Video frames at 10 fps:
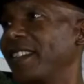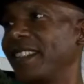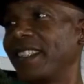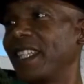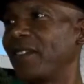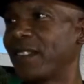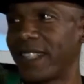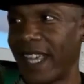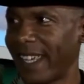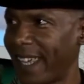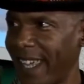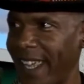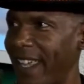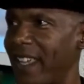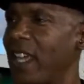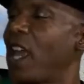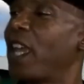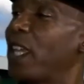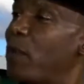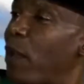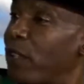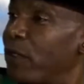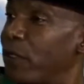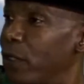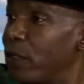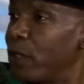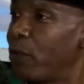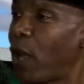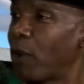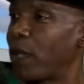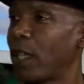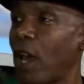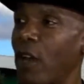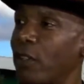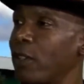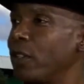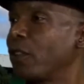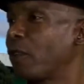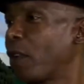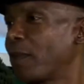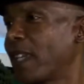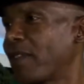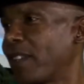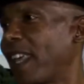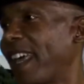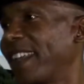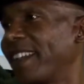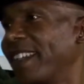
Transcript: the chief was like, "Hey," and they bought the department all new uniforms after that.